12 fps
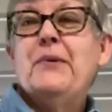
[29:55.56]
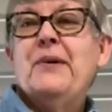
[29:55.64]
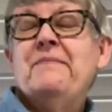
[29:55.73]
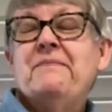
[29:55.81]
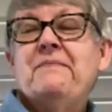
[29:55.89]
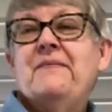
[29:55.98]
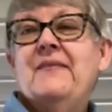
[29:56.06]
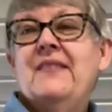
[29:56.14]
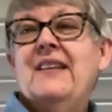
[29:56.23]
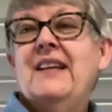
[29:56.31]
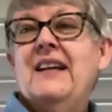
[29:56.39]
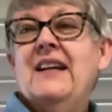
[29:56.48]
I'll usually
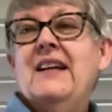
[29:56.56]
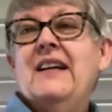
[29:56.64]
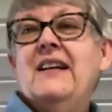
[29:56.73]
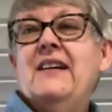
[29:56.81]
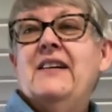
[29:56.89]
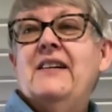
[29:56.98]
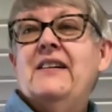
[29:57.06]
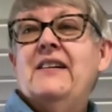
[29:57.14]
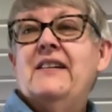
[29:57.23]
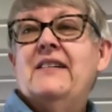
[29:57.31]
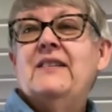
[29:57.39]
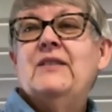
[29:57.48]
pick one landscape
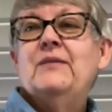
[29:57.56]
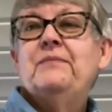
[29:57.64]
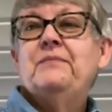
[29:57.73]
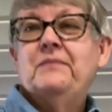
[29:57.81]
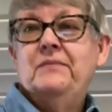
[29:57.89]
related and one